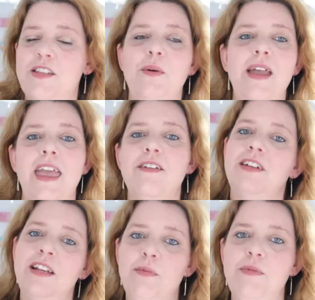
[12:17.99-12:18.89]
So I gave a
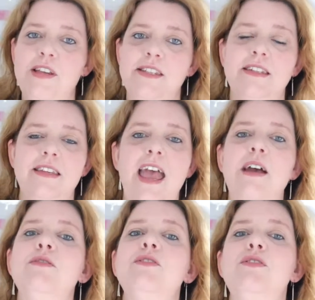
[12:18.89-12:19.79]
little present
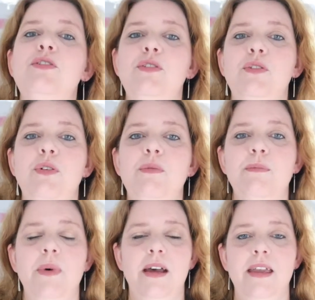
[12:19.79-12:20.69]
out to
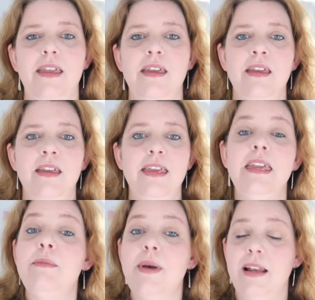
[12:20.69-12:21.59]
my
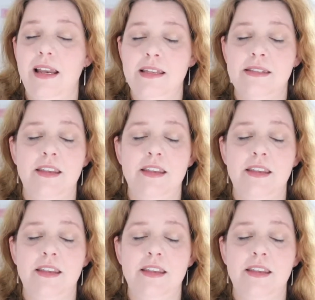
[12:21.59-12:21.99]
email list.